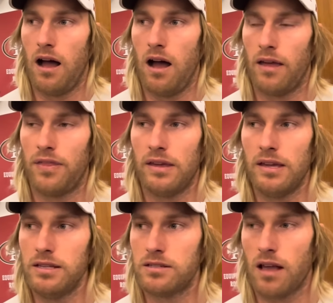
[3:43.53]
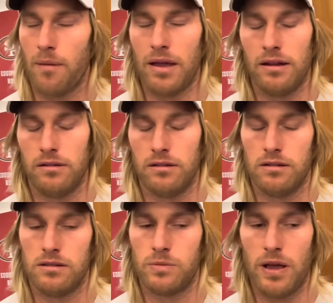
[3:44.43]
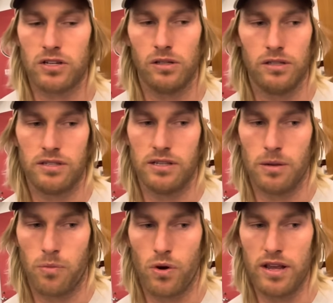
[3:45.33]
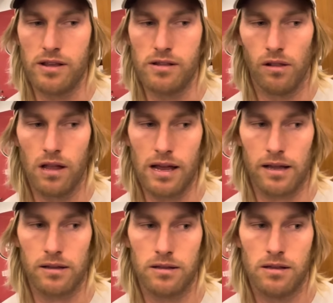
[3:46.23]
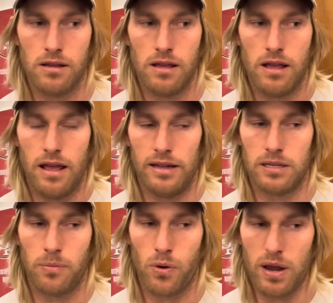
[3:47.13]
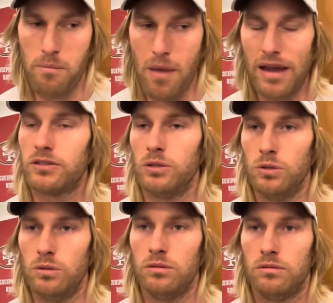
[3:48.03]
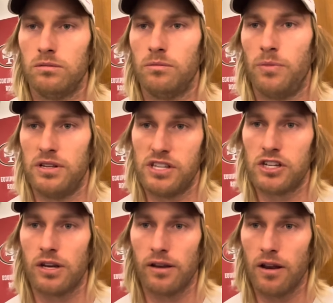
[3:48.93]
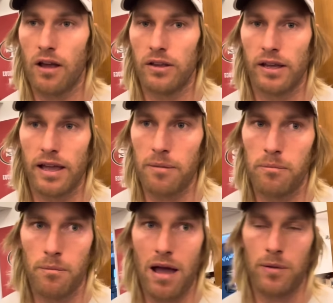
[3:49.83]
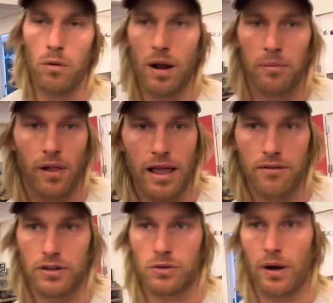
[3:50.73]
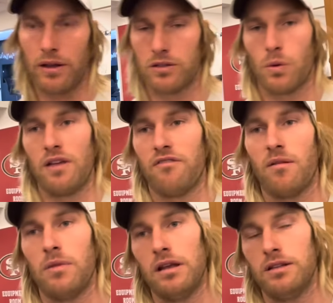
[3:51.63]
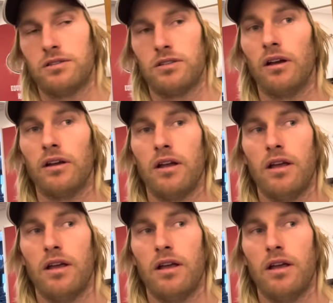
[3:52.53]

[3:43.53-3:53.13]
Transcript: I think he's, I mean, specialist is a pretty, like, it's a pretty mental position, you know, you get maybe one play every 20 or 25 minutes, so,